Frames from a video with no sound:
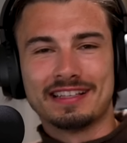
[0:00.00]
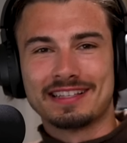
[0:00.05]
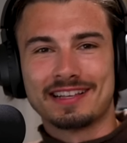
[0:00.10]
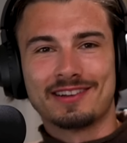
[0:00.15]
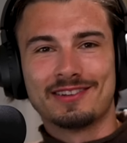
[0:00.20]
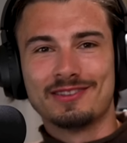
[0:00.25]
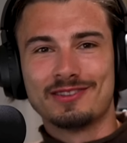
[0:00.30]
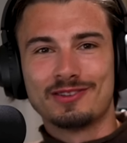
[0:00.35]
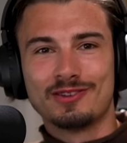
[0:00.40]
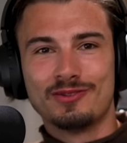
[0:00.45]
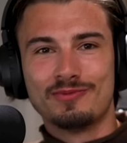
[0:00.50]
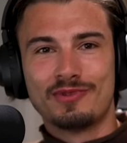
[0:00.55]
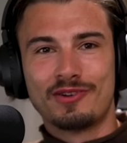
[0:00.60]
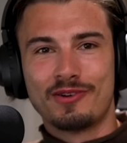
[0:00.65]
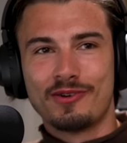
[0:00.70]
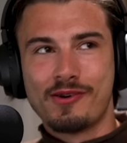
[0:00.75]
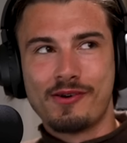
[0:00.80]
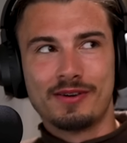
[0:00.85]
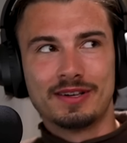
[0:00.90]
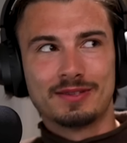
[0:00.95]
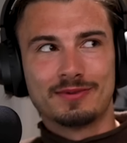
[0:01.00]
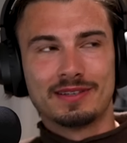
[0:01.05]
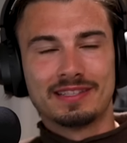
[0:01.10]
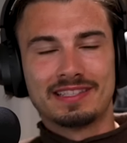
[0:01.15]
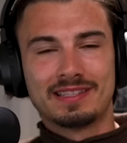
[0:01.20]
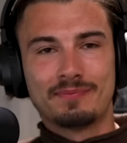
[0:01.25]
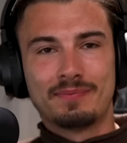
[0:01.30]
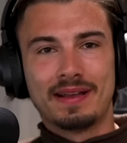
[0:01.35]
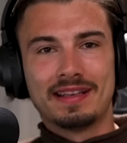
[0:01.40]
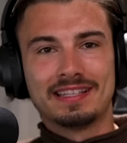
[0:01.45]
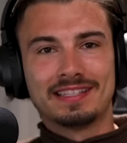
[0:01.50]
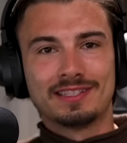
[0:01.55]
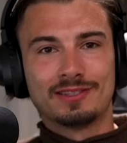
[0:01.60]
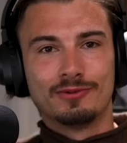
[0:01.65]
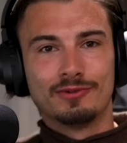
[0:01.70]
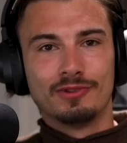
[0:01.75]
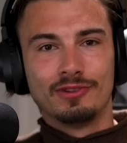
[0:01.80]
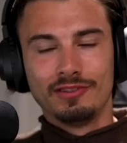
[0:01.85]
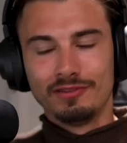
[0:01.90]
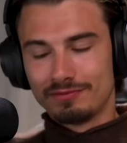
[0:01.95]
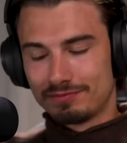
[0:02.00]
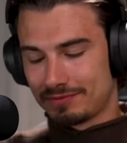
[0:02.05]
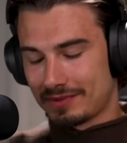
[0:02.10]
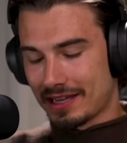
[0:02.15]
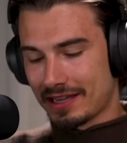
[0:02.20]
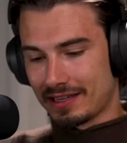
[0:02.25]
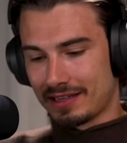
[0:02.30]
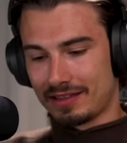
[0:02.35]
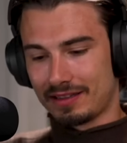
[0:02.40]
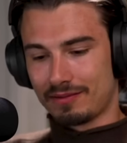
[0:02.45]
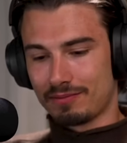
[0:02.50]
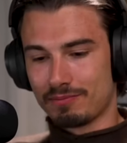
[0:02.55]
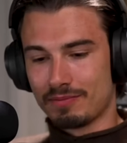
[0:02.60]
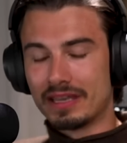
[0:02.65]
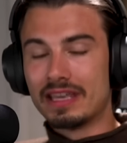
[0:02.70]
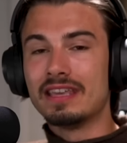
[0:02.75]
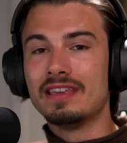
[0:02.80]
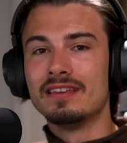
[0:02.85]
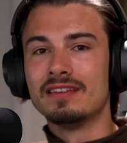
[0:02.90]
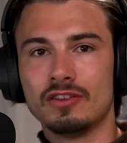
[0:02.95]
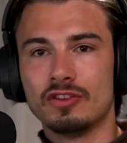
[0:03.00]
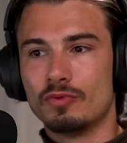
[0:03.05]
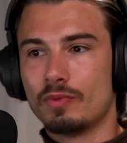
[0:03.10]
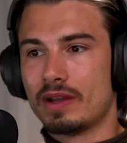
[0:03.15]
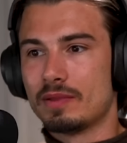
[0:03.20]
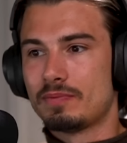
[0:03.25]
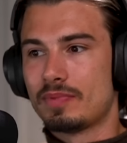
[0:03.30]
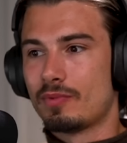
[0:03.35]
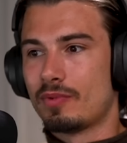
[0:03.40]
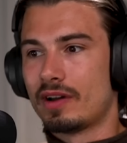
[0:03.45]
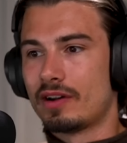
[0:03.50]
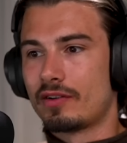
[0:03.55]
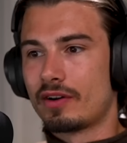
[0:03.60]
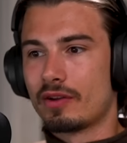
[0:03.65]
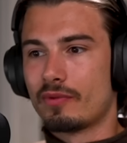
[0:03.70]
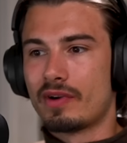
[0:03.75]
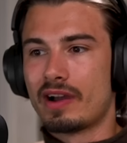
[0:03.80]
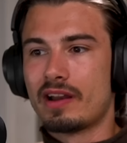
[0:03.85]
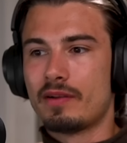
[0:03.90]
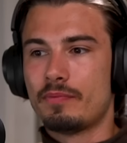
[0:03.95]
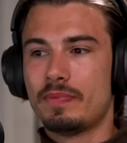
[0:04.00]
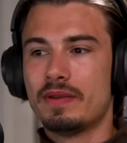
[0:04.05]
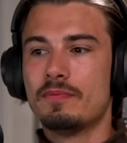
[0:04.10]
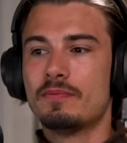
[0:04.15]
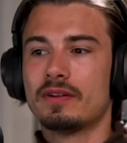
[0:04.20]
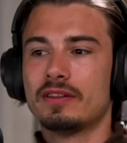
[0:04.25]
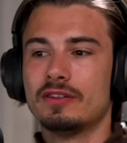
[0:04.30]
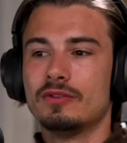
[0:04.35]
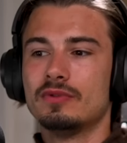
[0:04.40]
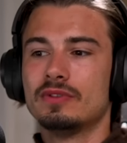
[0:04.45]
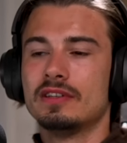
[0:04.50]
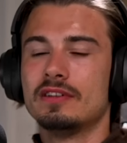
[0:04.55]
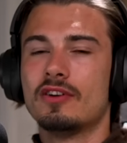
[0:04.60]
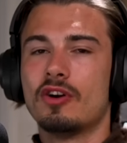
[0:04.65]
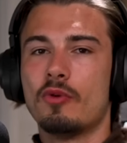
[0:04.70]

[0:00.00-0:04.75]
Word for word: as a consumer who always wants the best tool, like me, you might be wondering why are people using